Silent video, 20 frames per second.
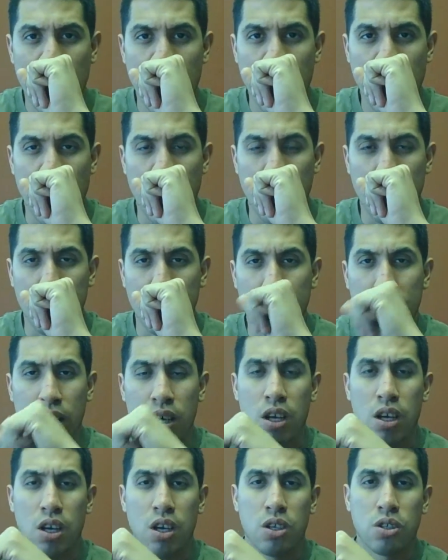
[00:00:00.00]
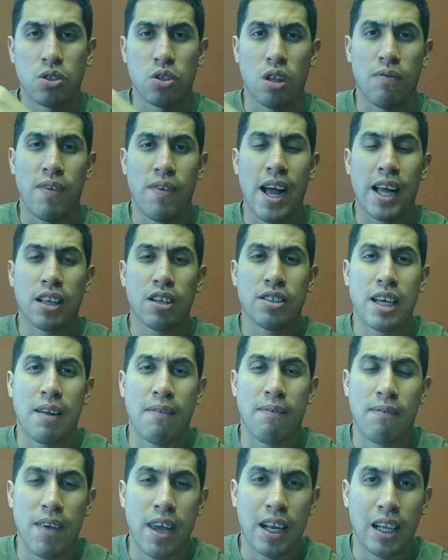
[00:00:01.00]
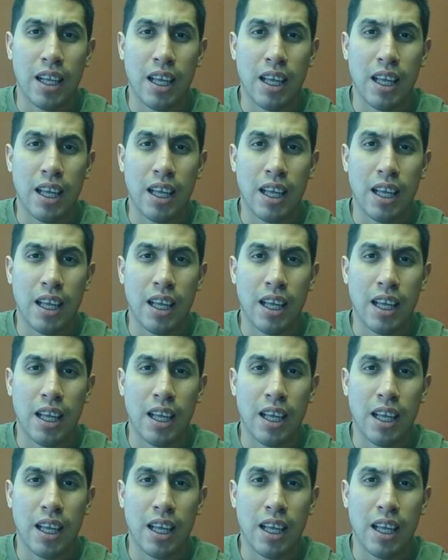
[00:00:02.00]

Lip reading: So the factors that affect